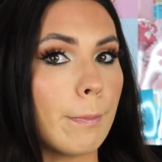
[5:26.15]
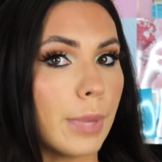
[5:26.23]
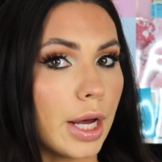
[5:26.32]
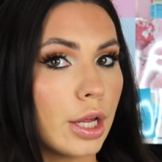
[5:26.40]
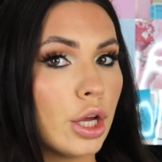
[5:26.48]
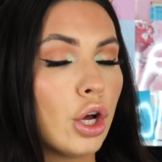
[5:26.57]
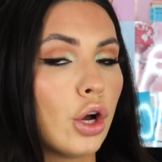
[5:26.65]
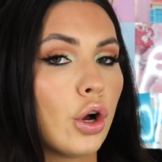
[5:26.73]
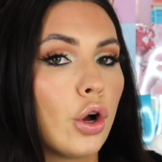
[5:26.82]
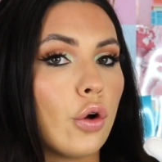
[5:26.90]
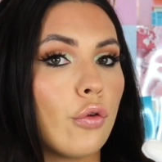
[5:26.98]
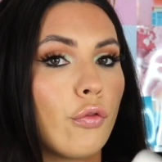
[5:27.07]
But
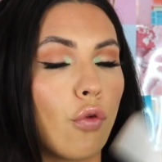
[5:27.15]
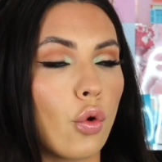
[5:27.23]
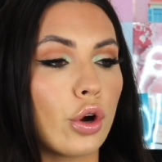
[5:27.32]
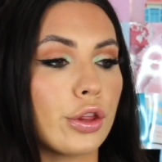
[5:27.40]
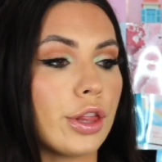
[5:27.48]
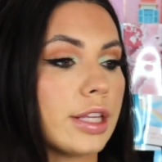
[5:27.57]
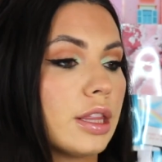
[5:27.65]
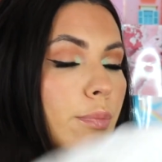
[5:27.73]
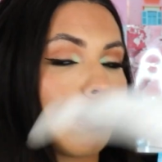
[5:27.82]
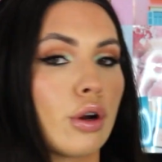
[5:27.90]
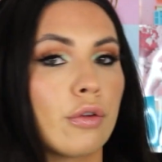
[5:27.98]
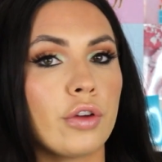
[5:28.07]
for like the
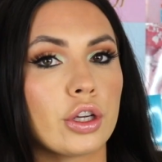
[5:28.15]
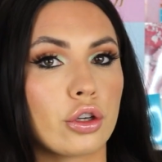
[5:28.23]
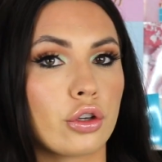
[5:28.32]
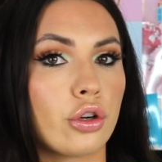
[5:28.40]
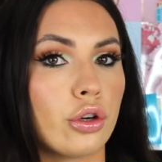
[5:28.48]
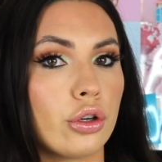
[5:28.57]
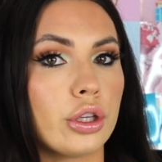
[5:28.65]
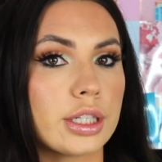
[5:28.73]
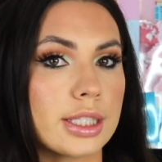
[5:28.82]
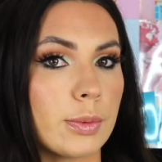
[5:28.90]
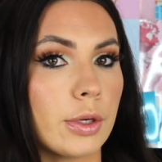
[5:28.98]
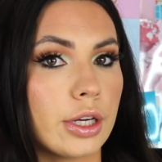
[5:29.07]
perfect curl
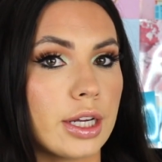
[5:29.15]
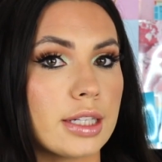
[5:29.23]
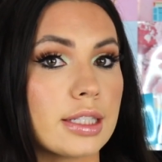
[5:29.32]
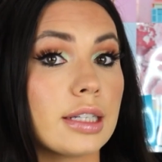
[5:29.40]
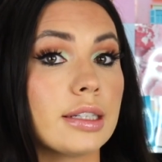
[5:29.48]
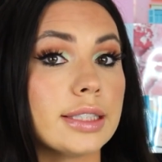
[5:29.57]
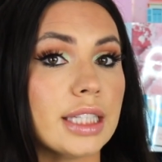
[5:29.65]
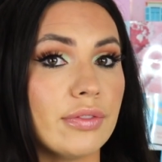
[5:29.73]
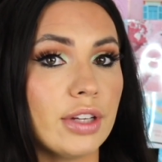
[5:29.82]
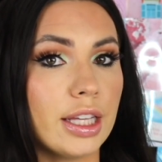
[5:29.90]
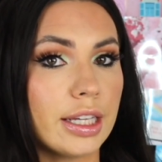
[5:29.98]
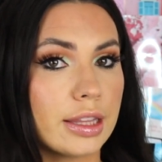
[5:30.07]
experience, leave
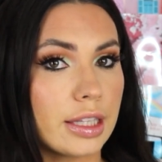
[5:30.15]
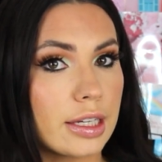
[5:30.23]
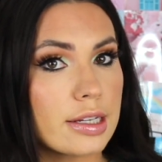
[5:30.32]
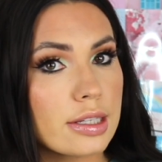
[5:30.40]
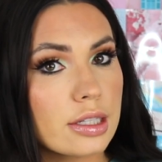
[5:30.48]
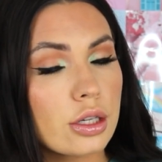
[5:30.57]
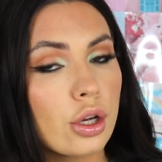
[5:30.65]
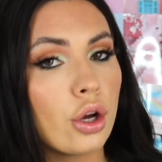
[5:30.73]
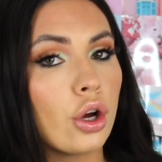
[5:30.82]
it like this,